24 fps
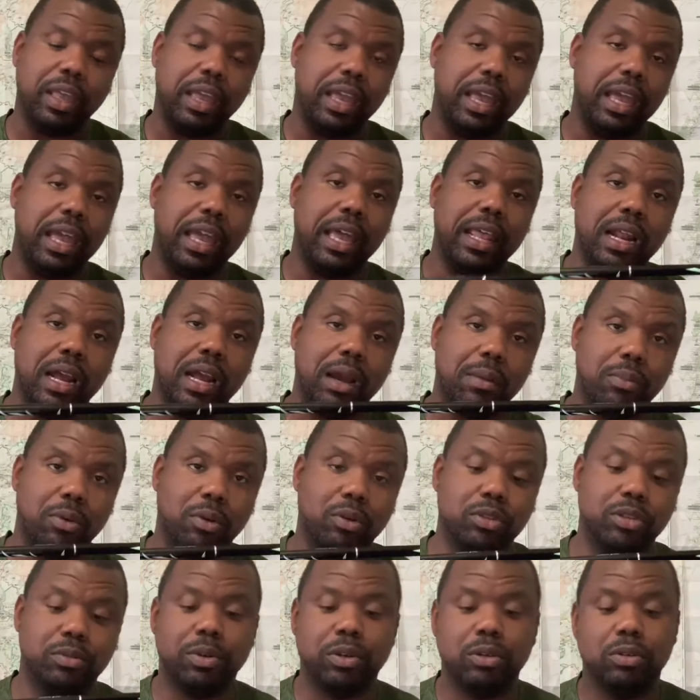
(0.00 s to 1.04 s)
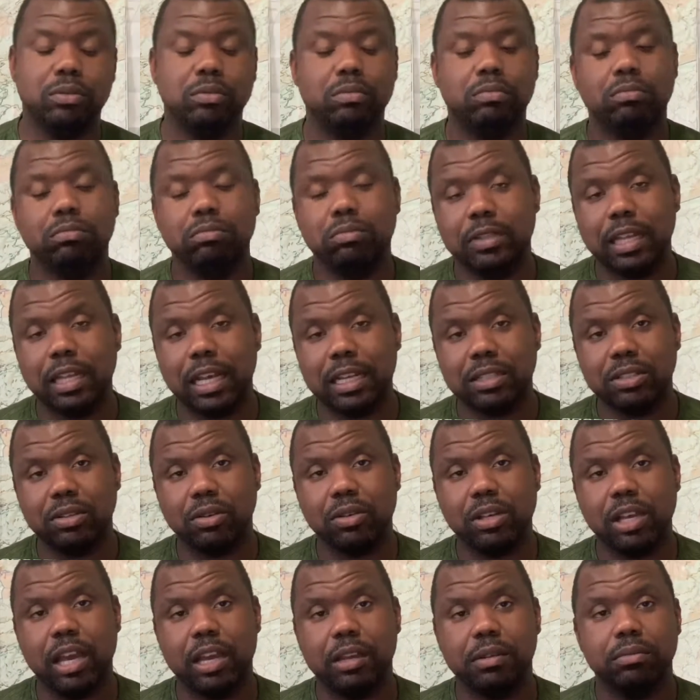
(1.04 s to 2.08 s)
and I broke the pole. That's
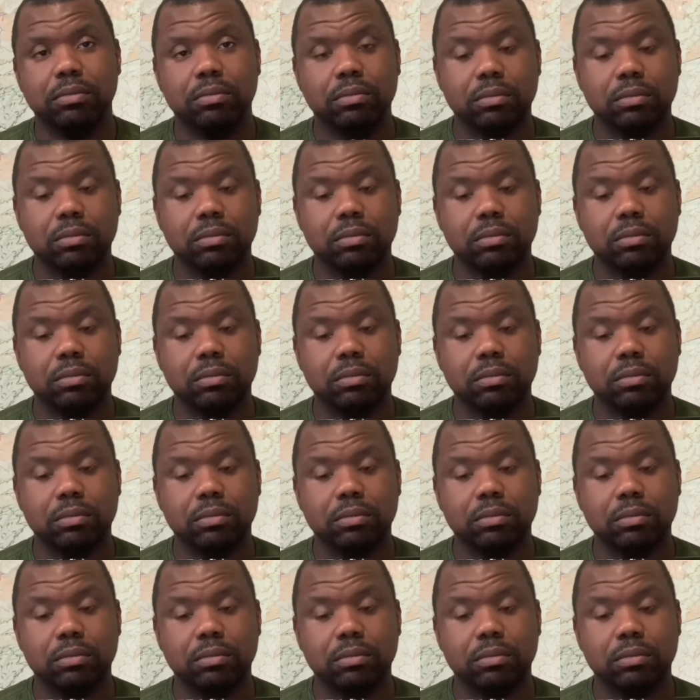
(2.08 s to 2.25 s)
okay.